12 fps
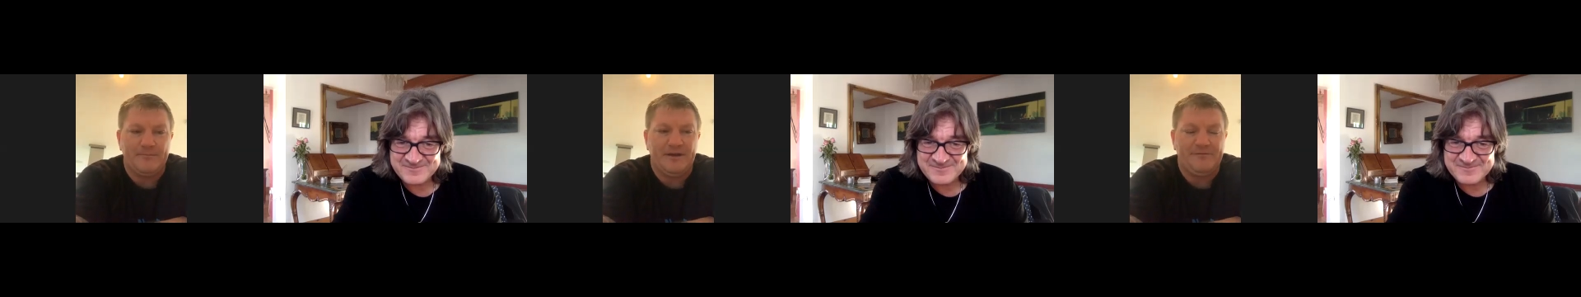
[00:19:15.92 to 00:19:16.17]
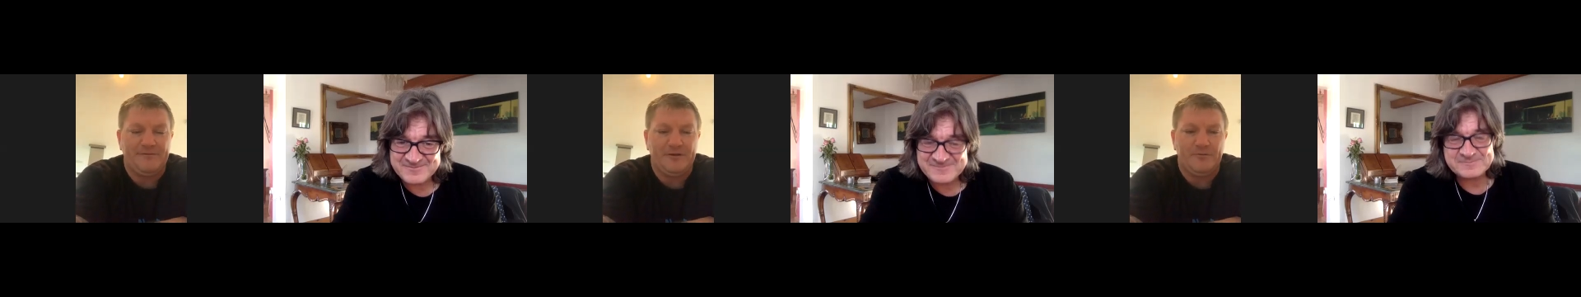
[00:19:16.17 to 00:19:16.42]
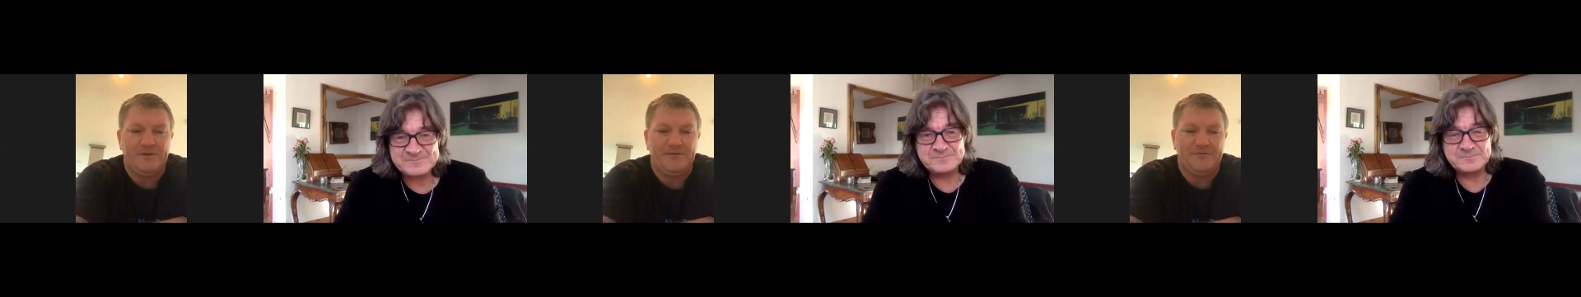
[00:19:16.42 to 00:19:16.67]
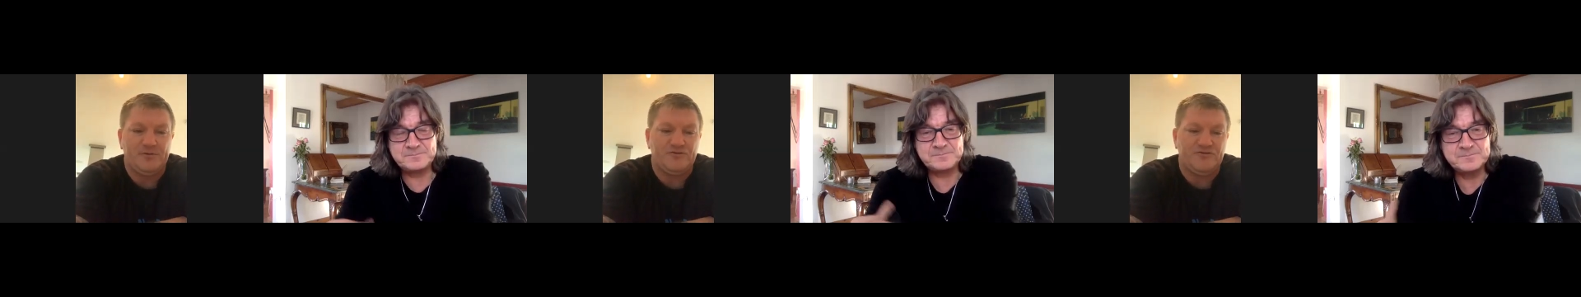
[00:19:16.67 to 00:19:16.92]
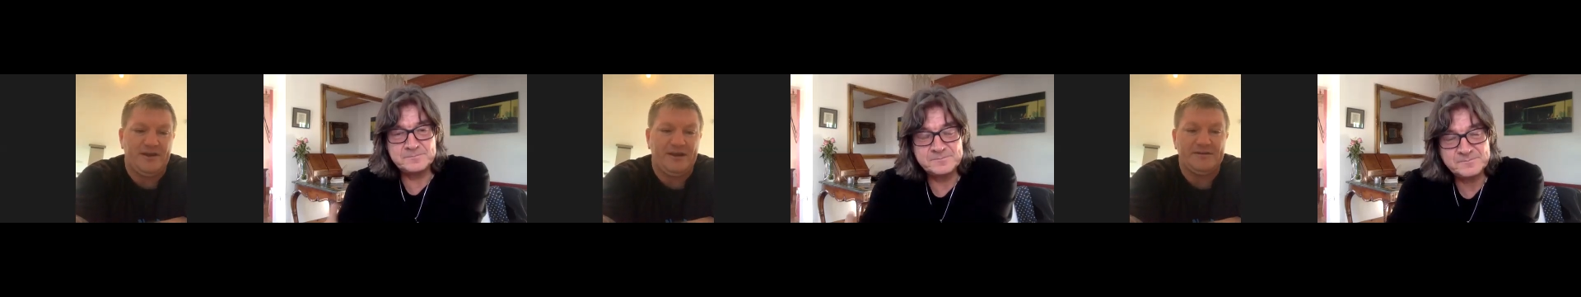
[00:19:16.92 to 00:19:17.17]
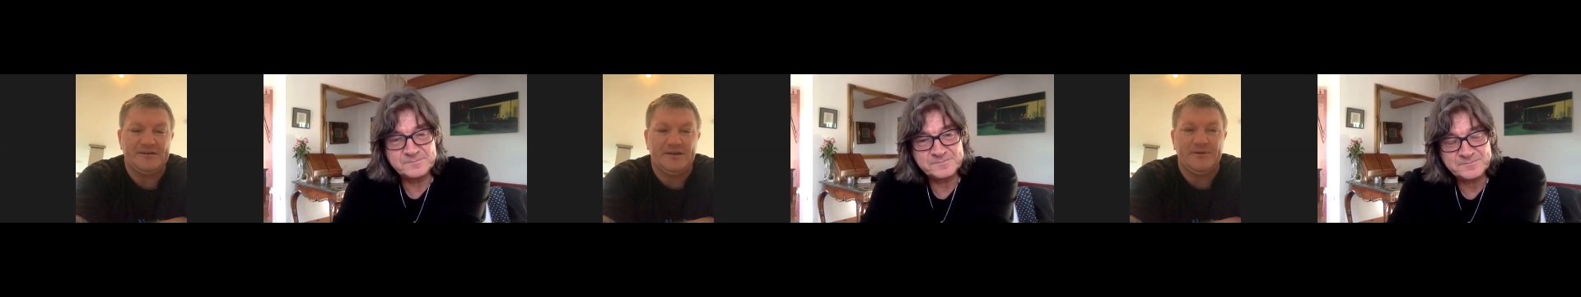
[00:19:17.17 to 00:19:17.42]
Speaker 1: Matthew Matthew
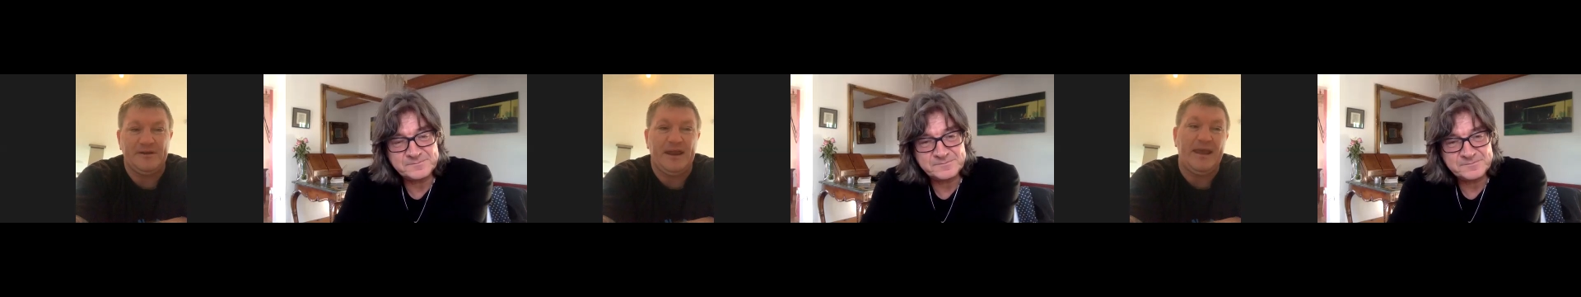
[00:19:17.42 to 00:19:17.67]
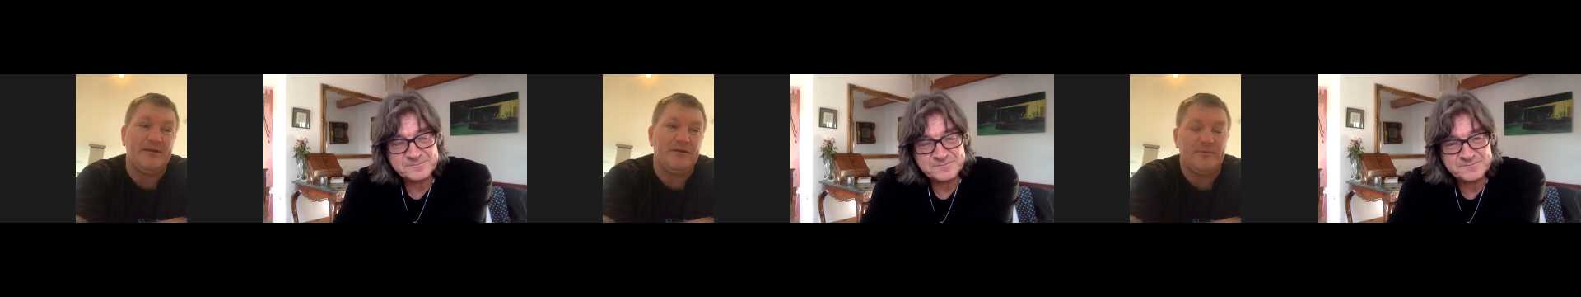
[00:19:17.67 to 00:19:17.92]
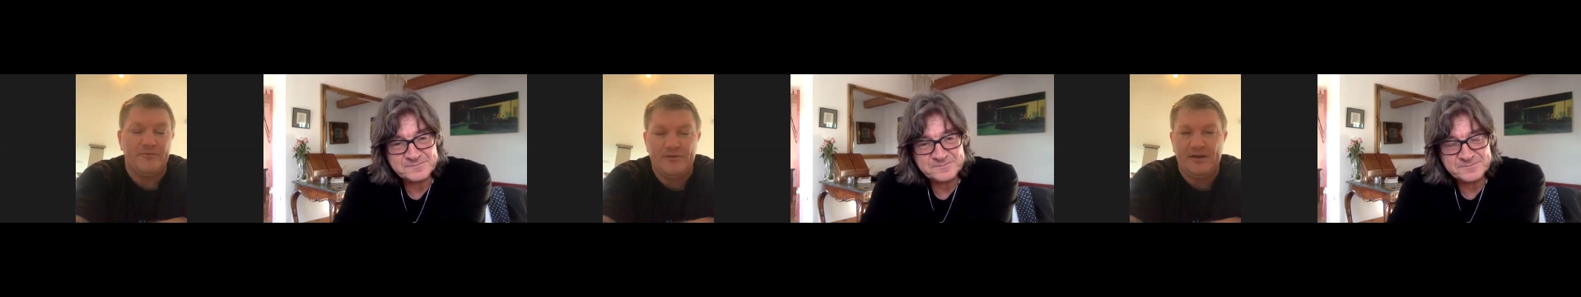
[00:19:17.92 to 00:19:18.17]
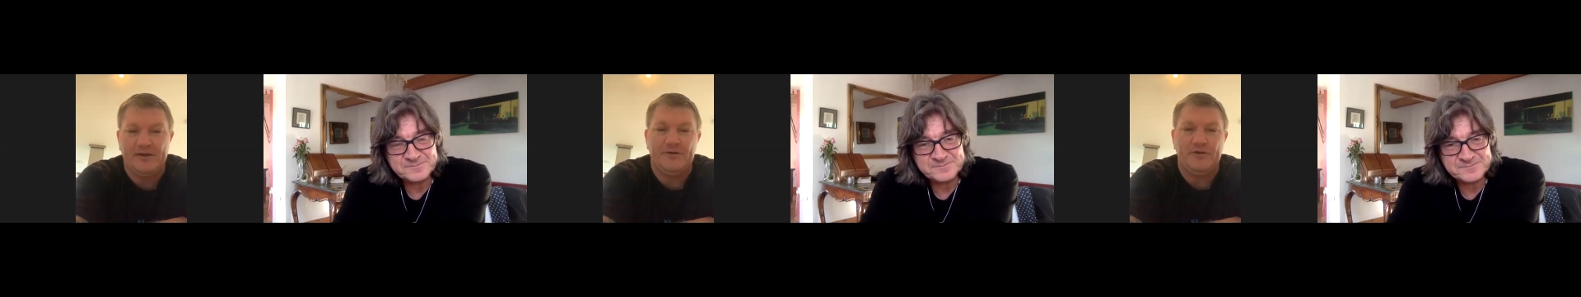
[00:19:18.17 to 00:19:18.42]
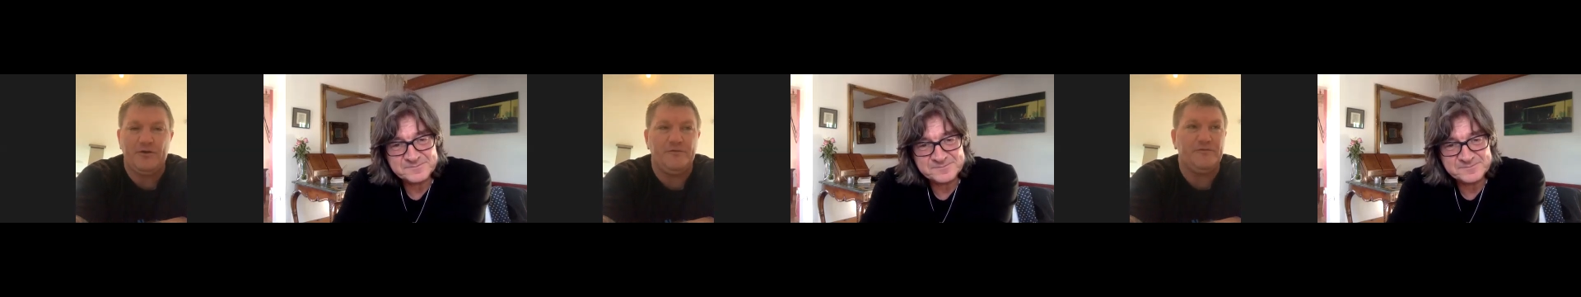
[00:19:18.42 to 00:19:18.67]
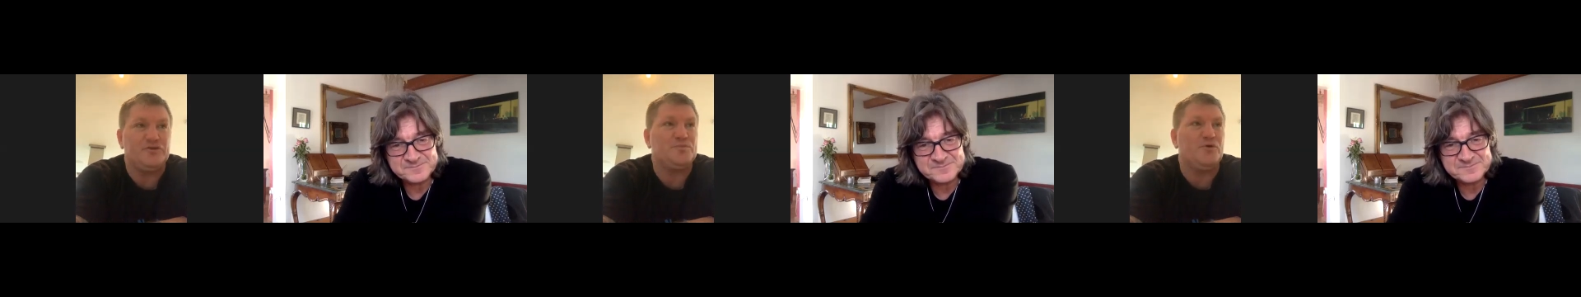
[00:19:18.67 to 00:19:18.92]
trains him. Yeah, and he'd be really
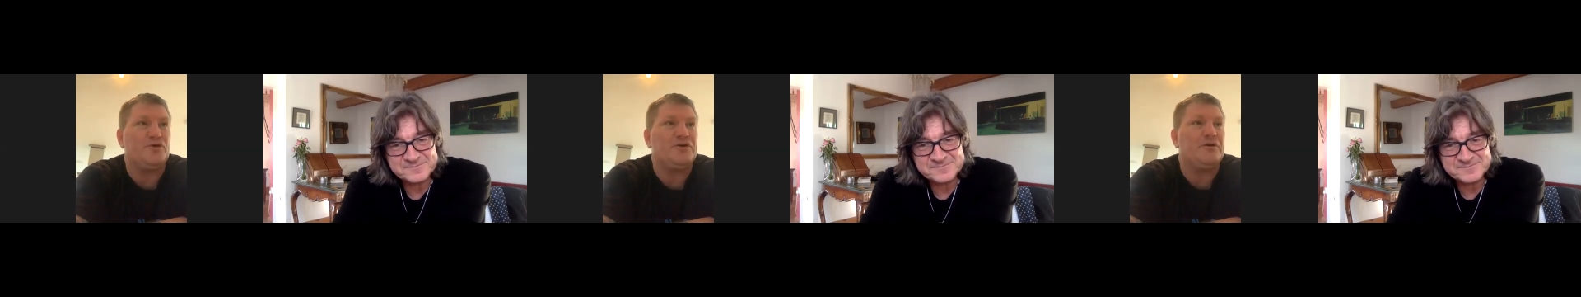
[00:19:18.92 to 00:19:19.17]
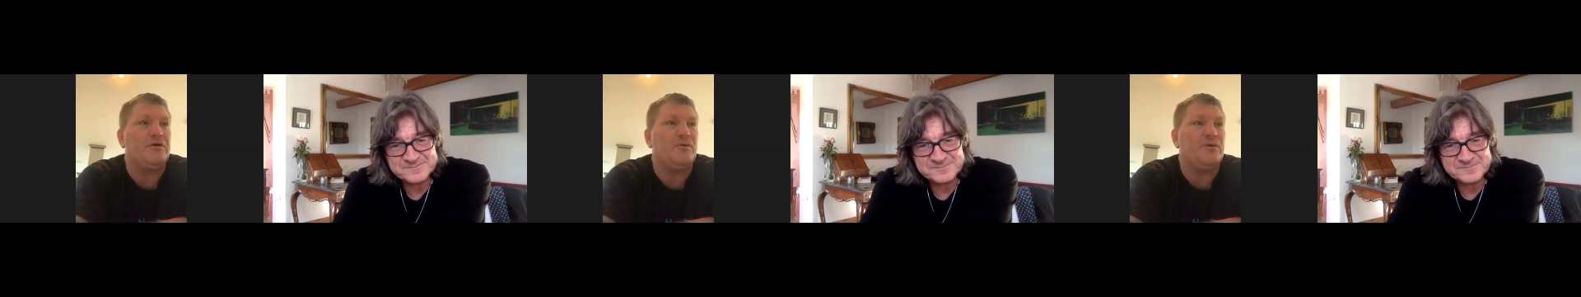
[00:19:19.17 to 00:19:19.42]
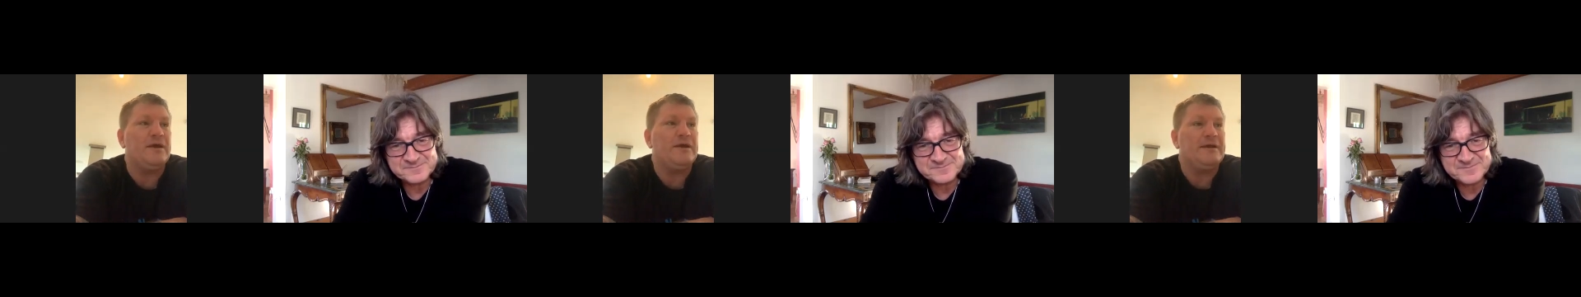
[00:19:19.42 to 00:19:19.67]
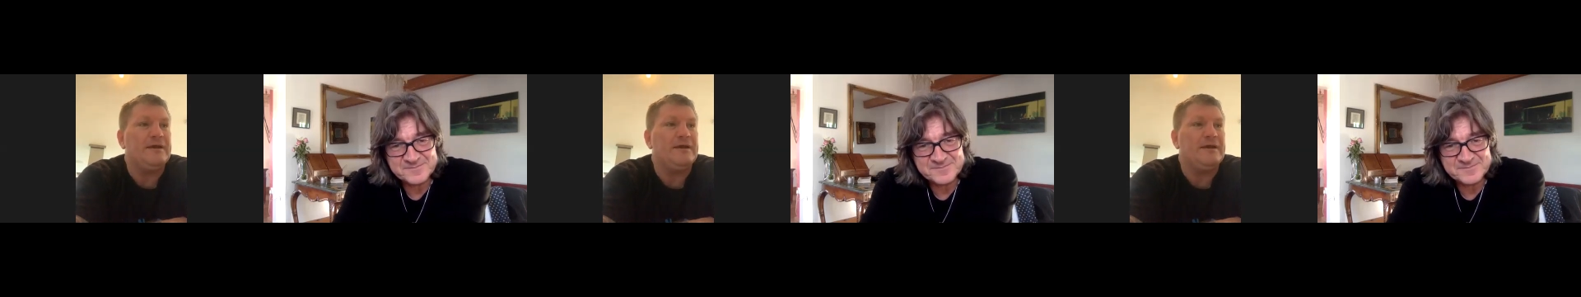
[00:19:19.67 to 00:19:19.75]
nervous, but you know,